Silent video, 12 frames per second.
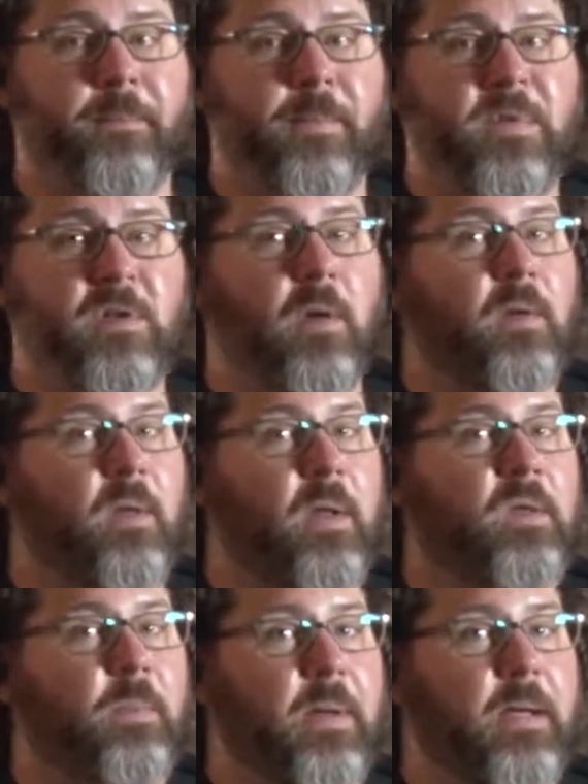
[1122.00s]
So
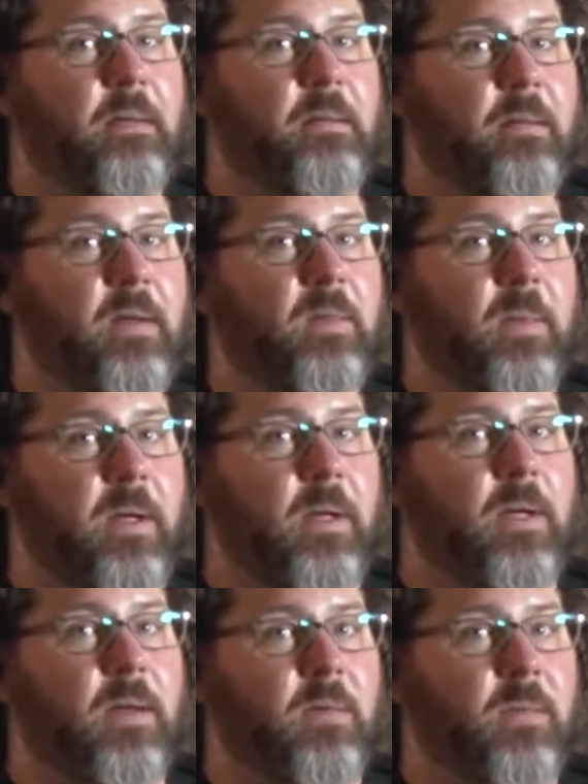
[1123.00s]
it's been
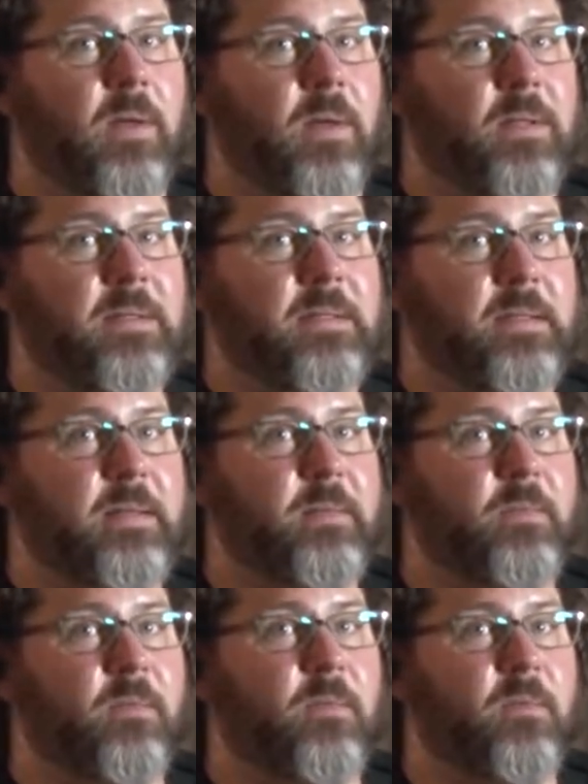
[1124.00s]
hard. It's been hard to see
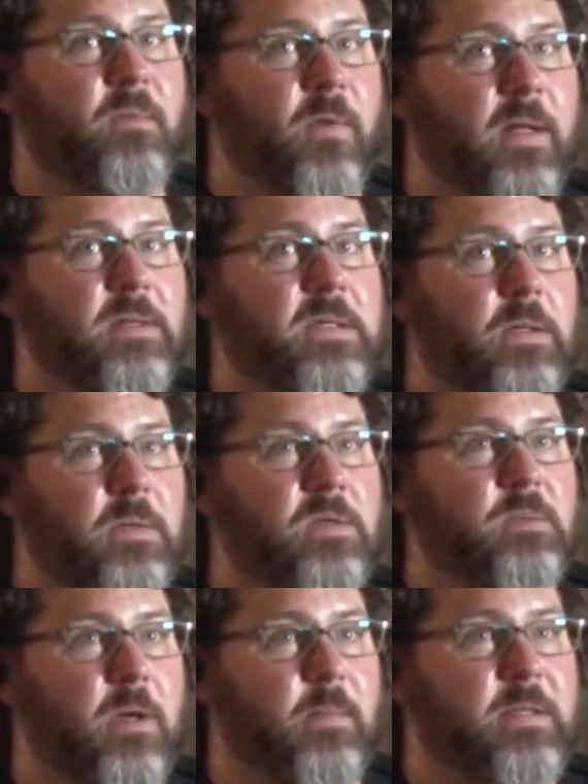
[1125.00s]
friends that own
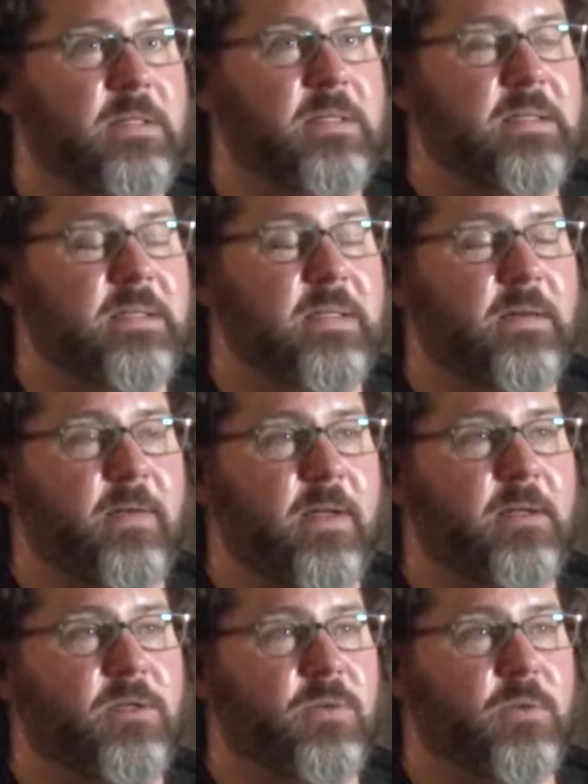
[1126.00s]
small businesses that have had
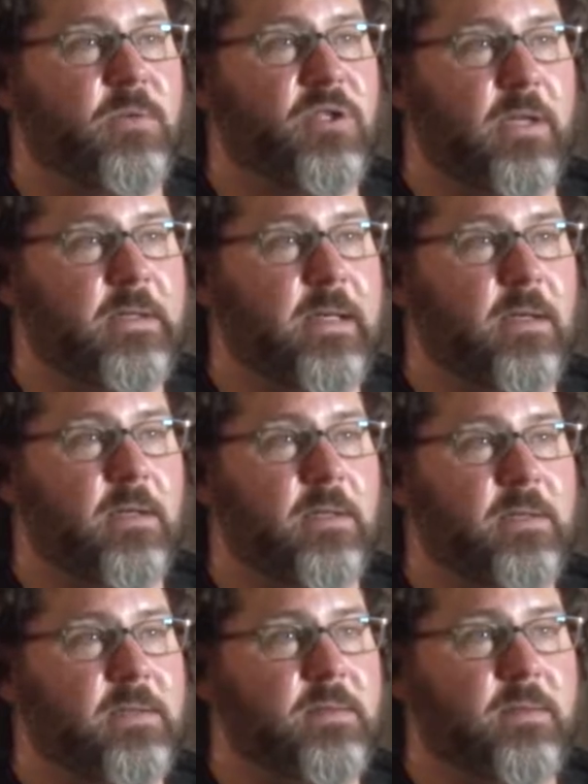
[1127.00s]
to sort of shut down
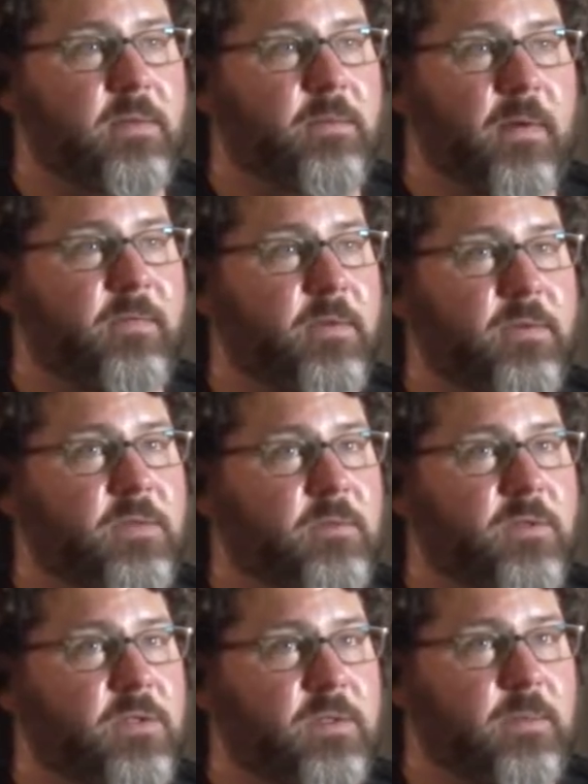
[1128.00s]
because their revenues have
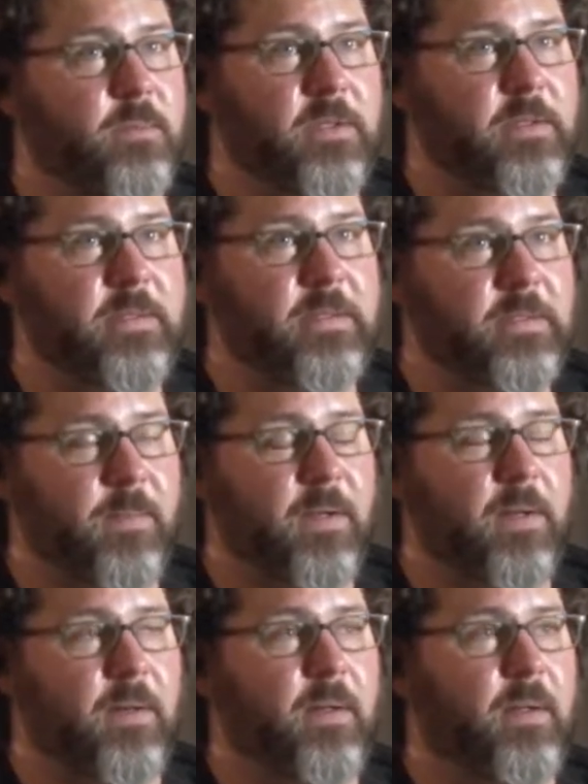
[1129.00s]
just completely
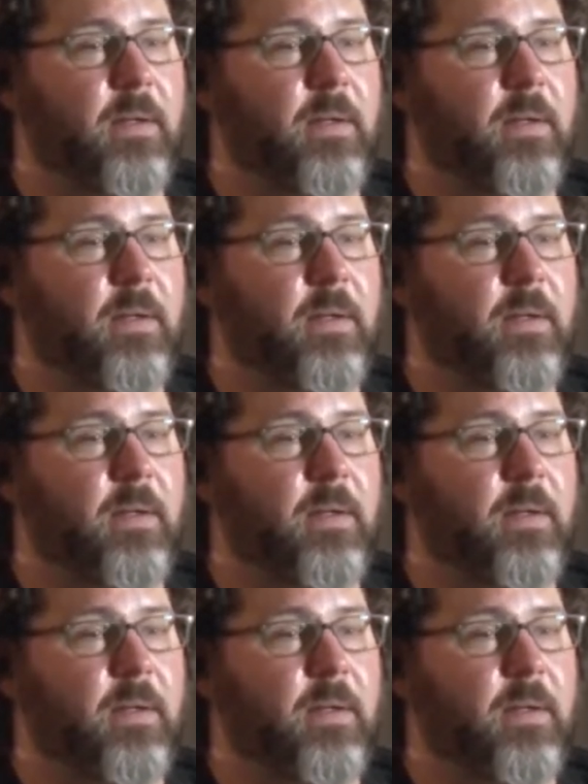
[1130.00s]
disappeared.